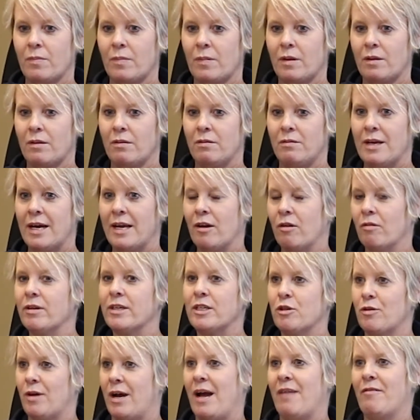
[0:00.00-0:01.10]
not only
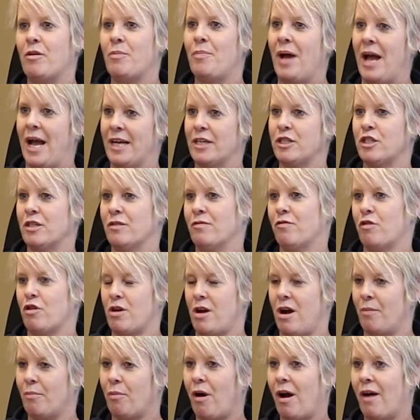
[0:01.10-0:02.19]
do I have a passion for
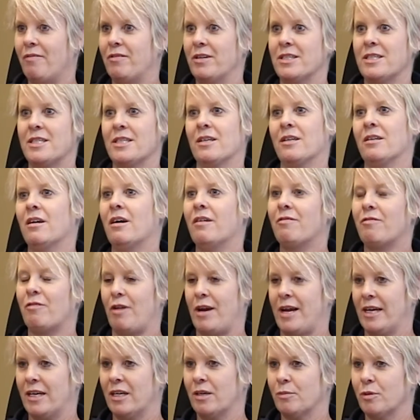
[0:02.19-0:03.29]
nonprofits and a love for
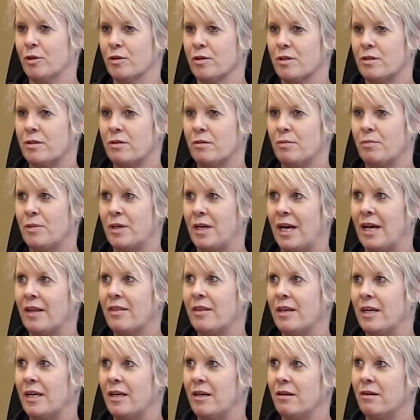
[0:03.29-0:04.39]
animals, but I
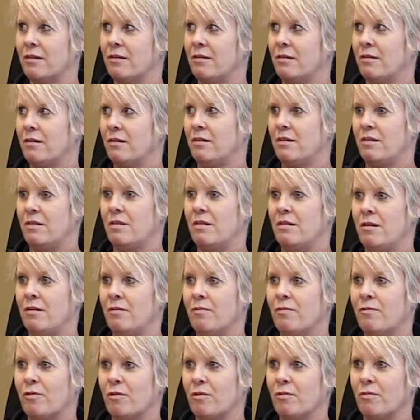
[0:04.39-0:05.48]
think
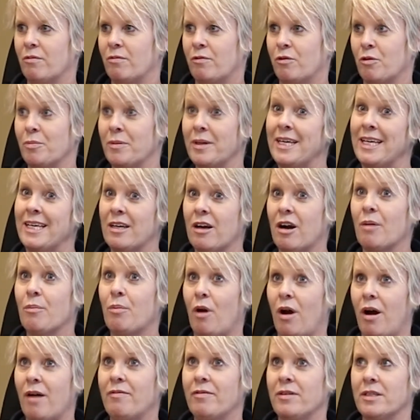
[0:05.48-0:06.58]
for me,
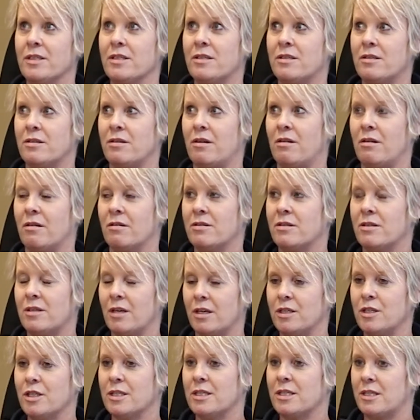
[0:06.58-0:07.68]
nonprofits are
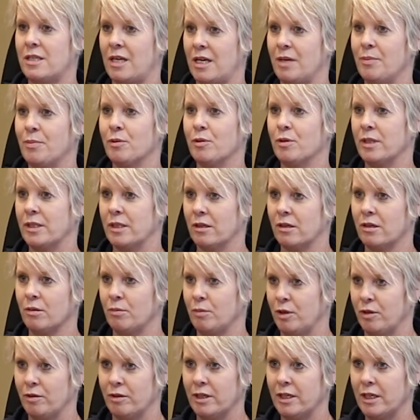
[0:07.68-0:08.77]
such a staple in the
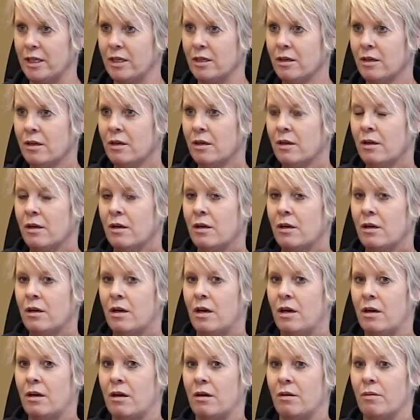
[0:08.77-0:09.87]
community,
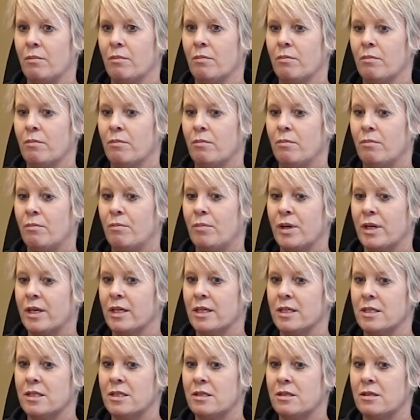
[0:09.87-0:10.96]

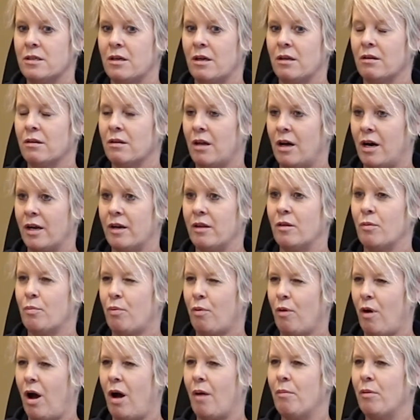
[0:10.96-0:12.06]
because a lot of the
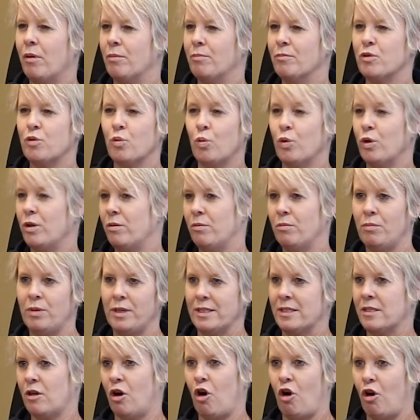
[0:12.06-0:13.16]
problems wouldn't be
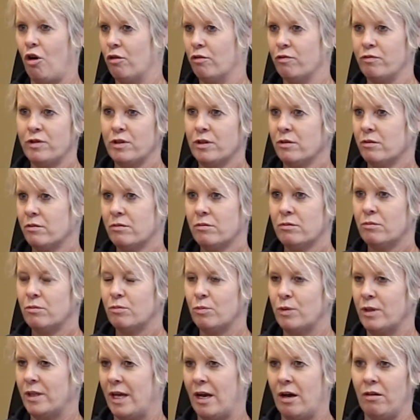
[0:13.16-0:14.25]
solved
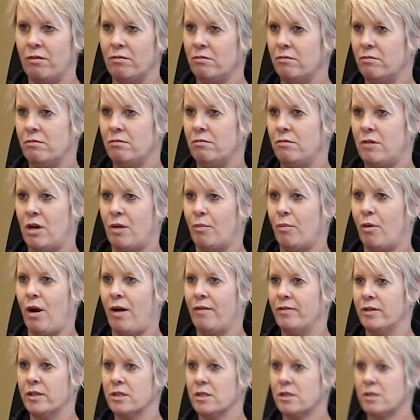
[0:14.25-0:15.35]
without
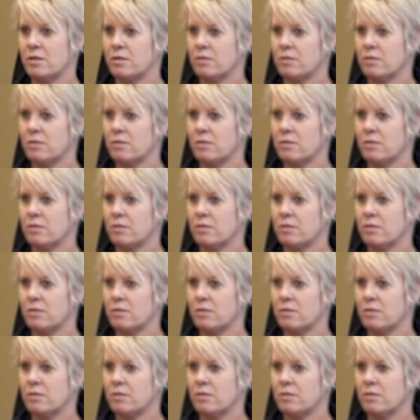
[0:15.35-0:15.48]
nonprofits.